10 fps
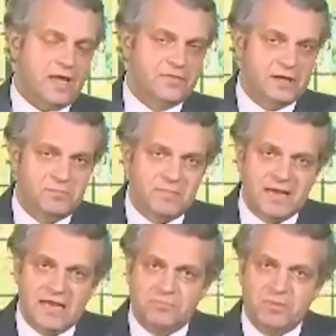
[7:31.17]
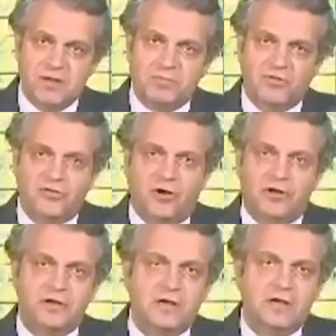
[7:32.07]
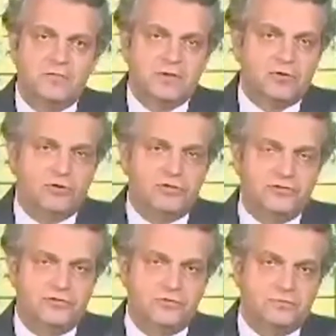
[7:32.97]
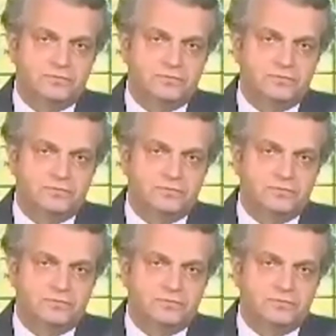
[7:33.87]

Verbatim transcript: that many people thought we could not do.